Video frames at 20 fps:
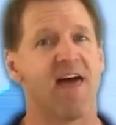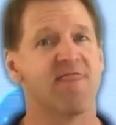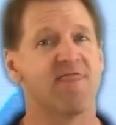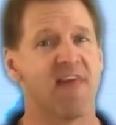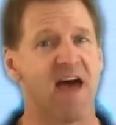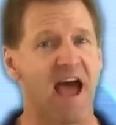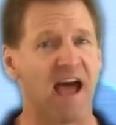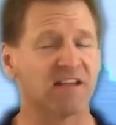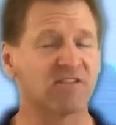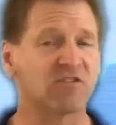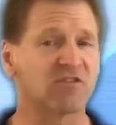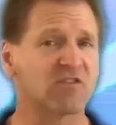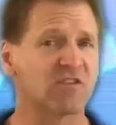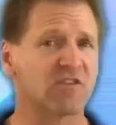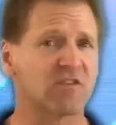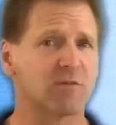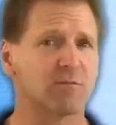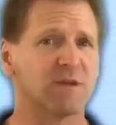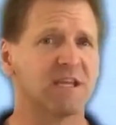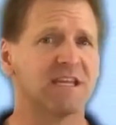And that's
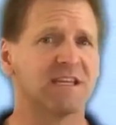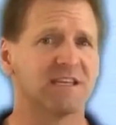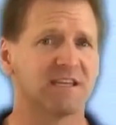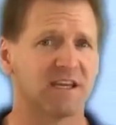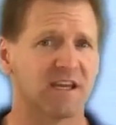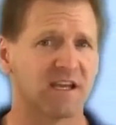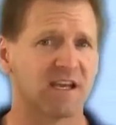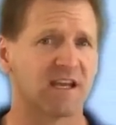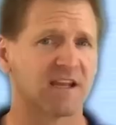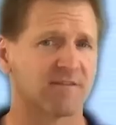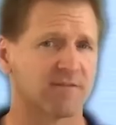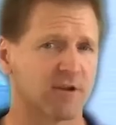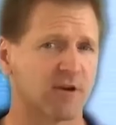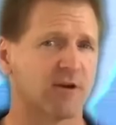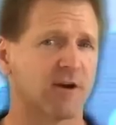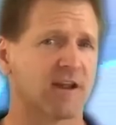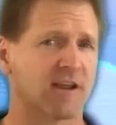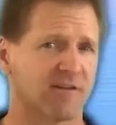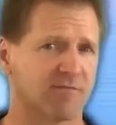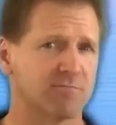just the beginning of
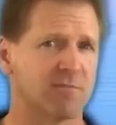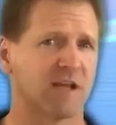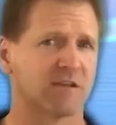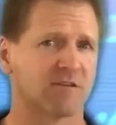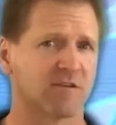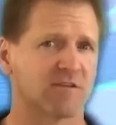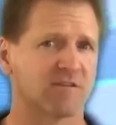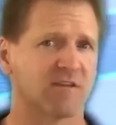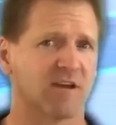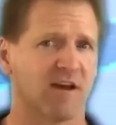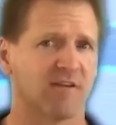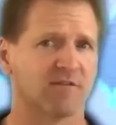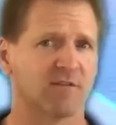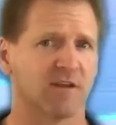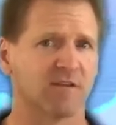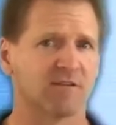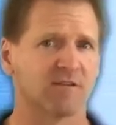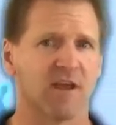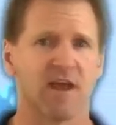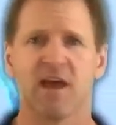learning of mental
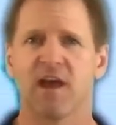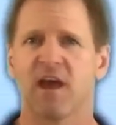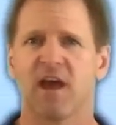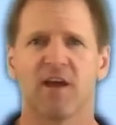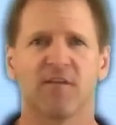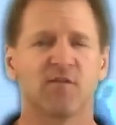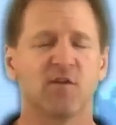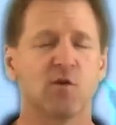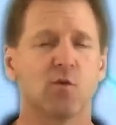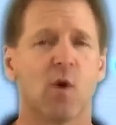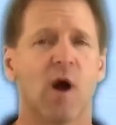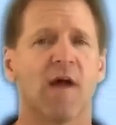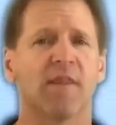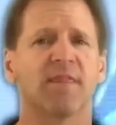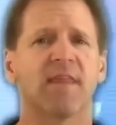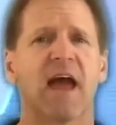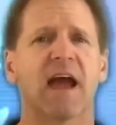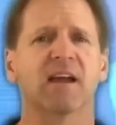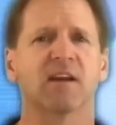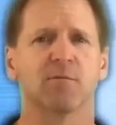toughness. If you
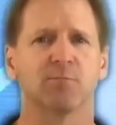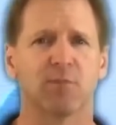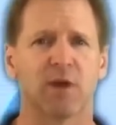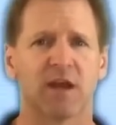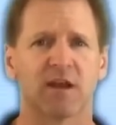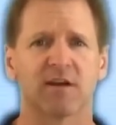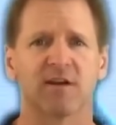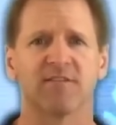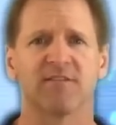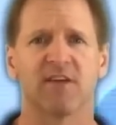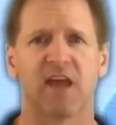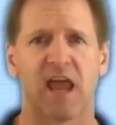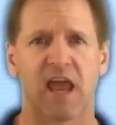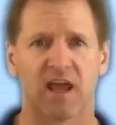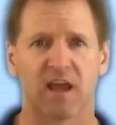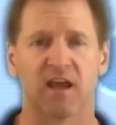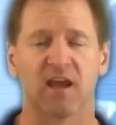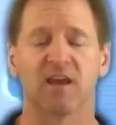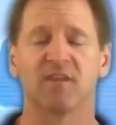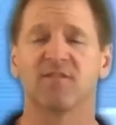want that competitive
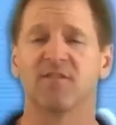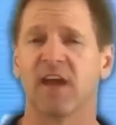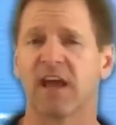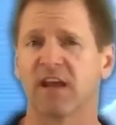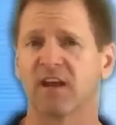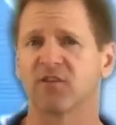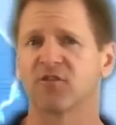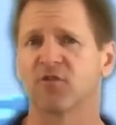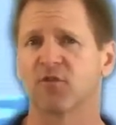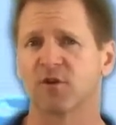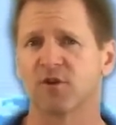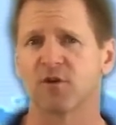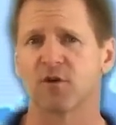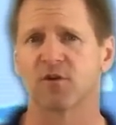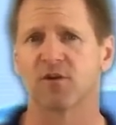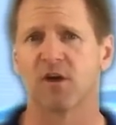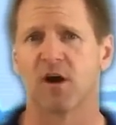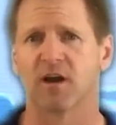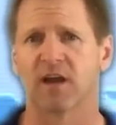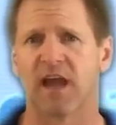advantage for
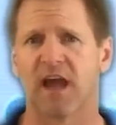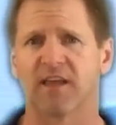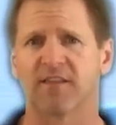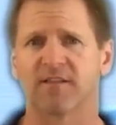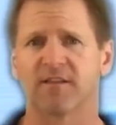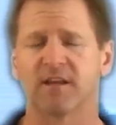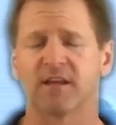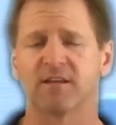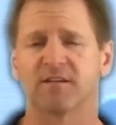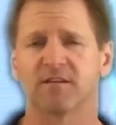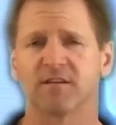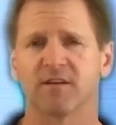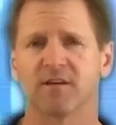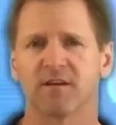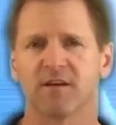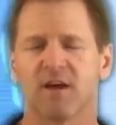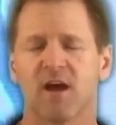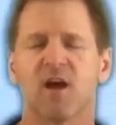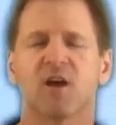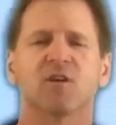your young athlete,
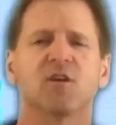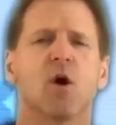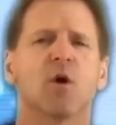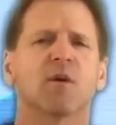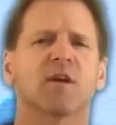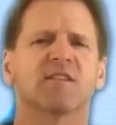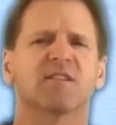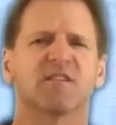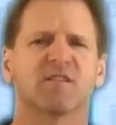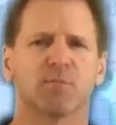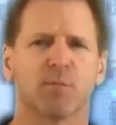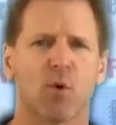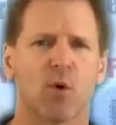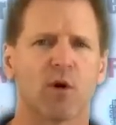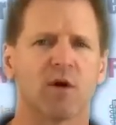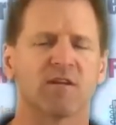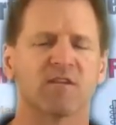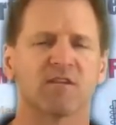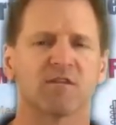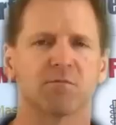go to
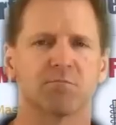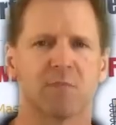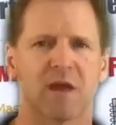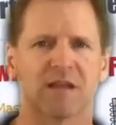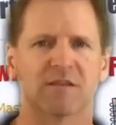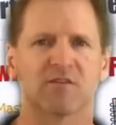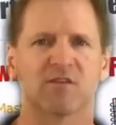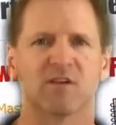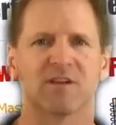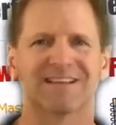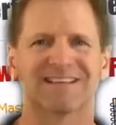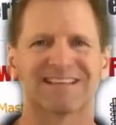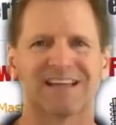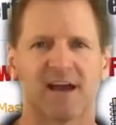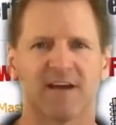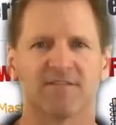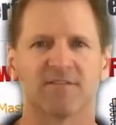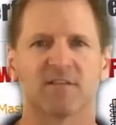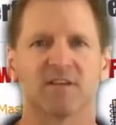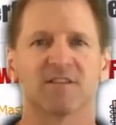
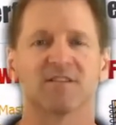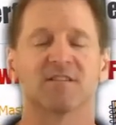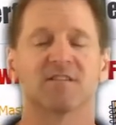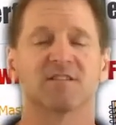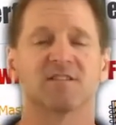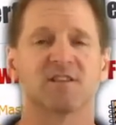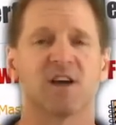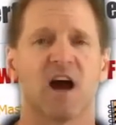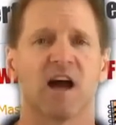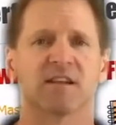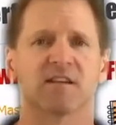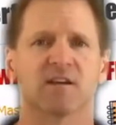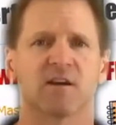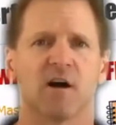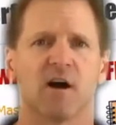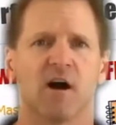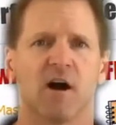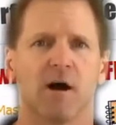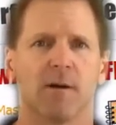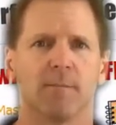
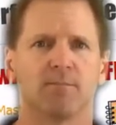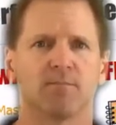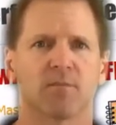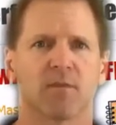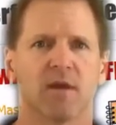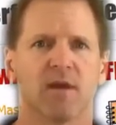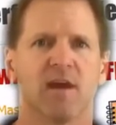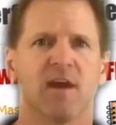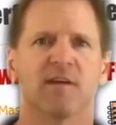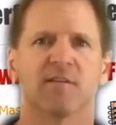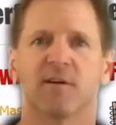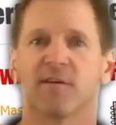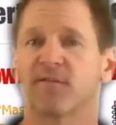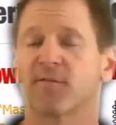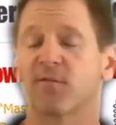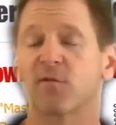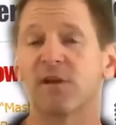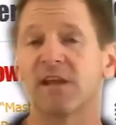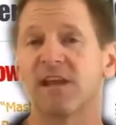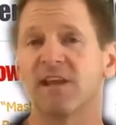sportsmentaltoughness.com for
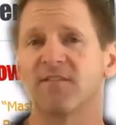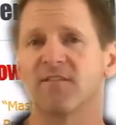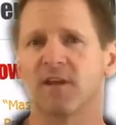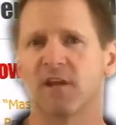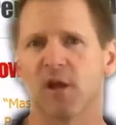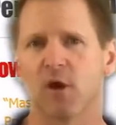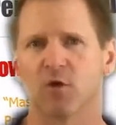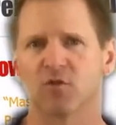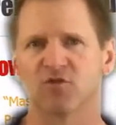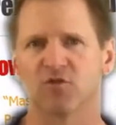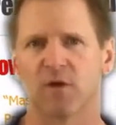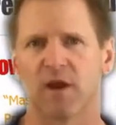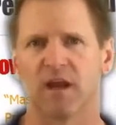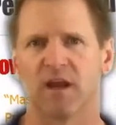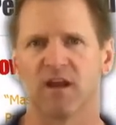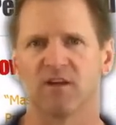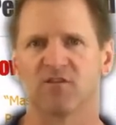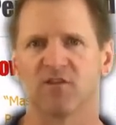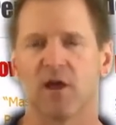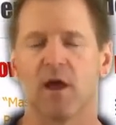free video
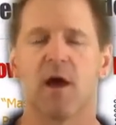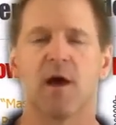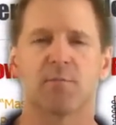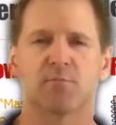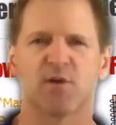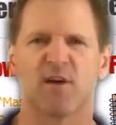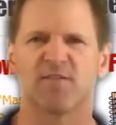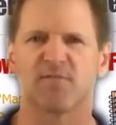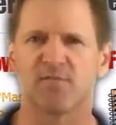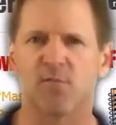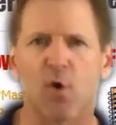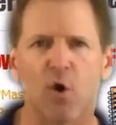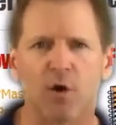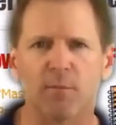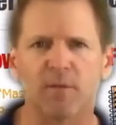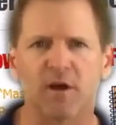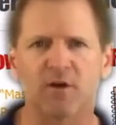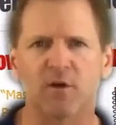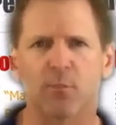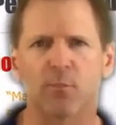training to
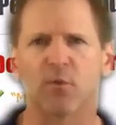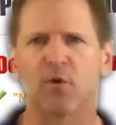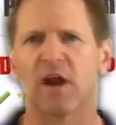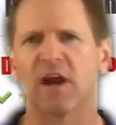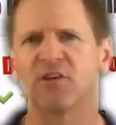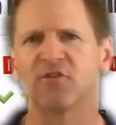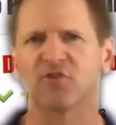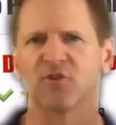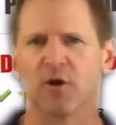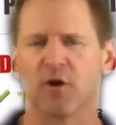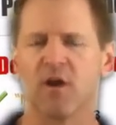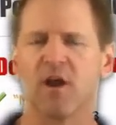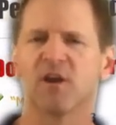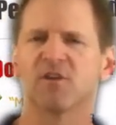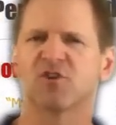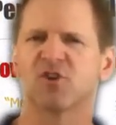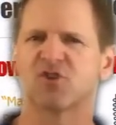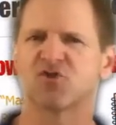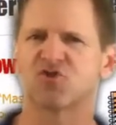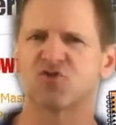perform under pressure,
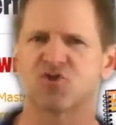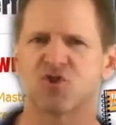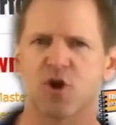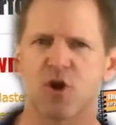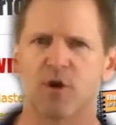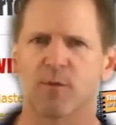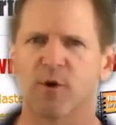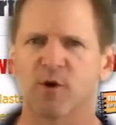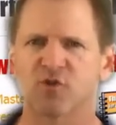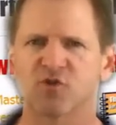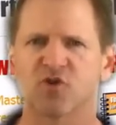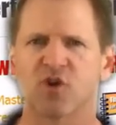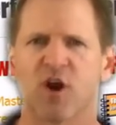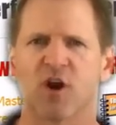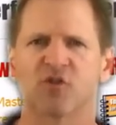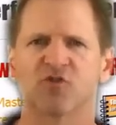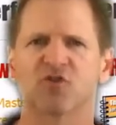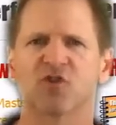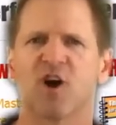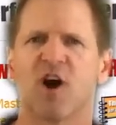to
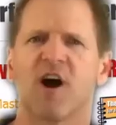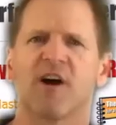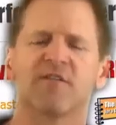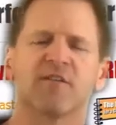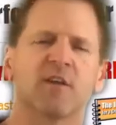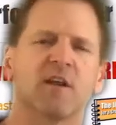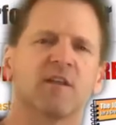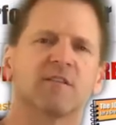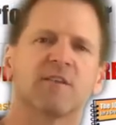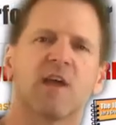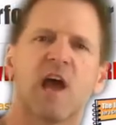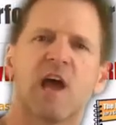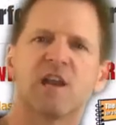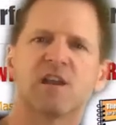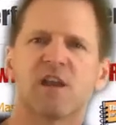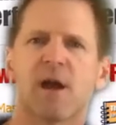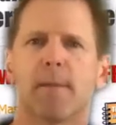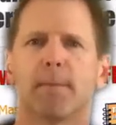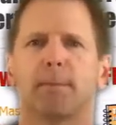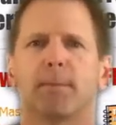turbocharge confidence,
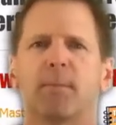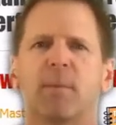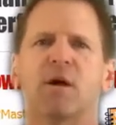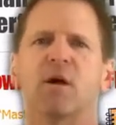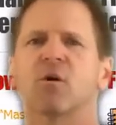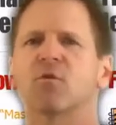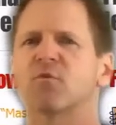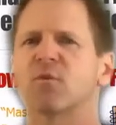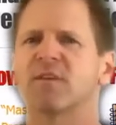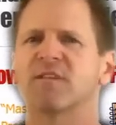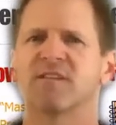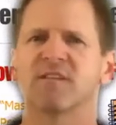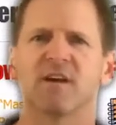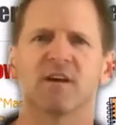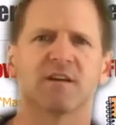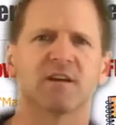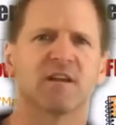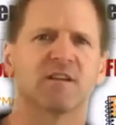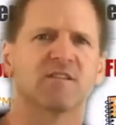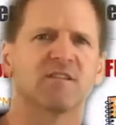to build
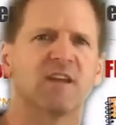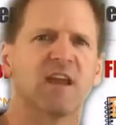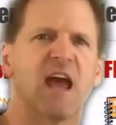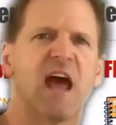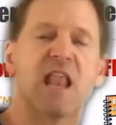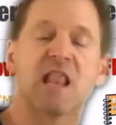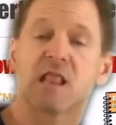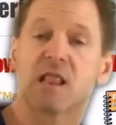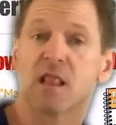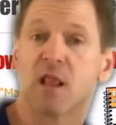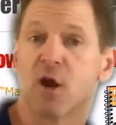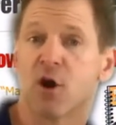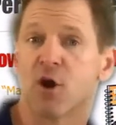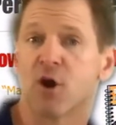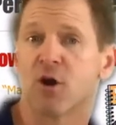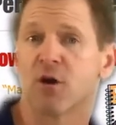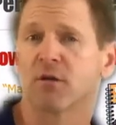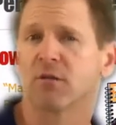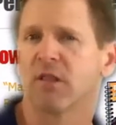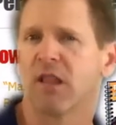resiliency, and
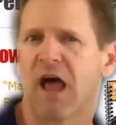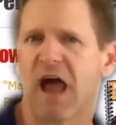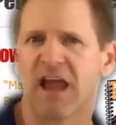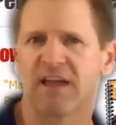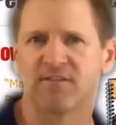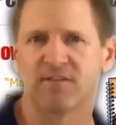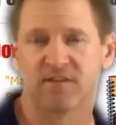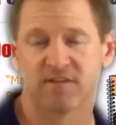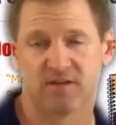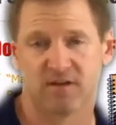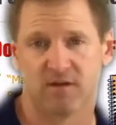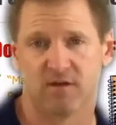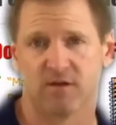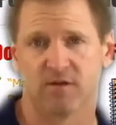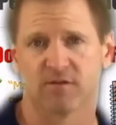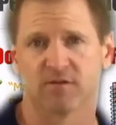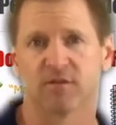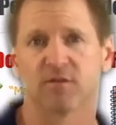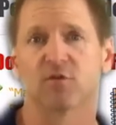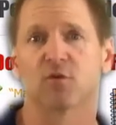learn life
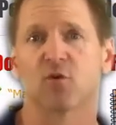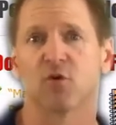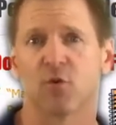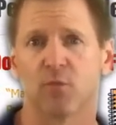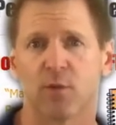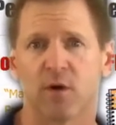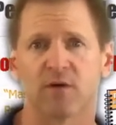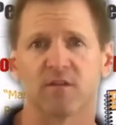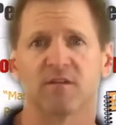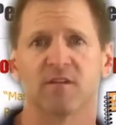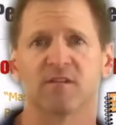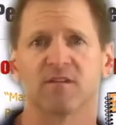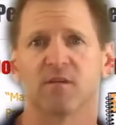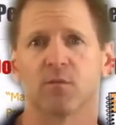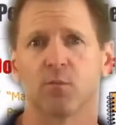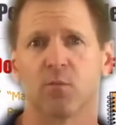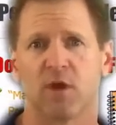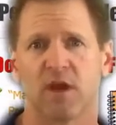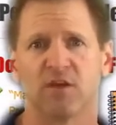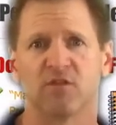skills through
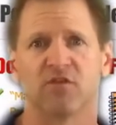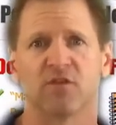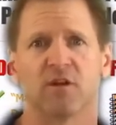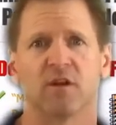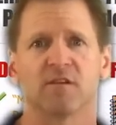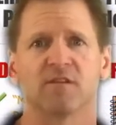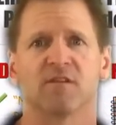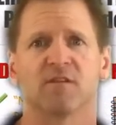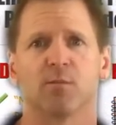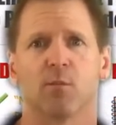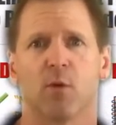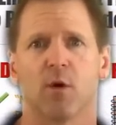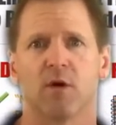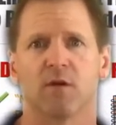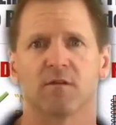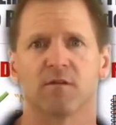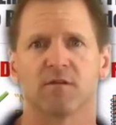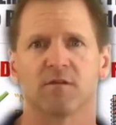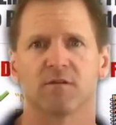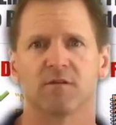participation in
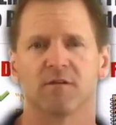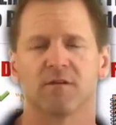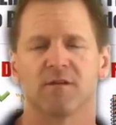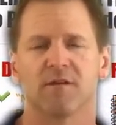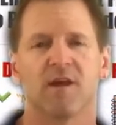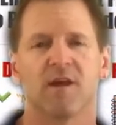sports.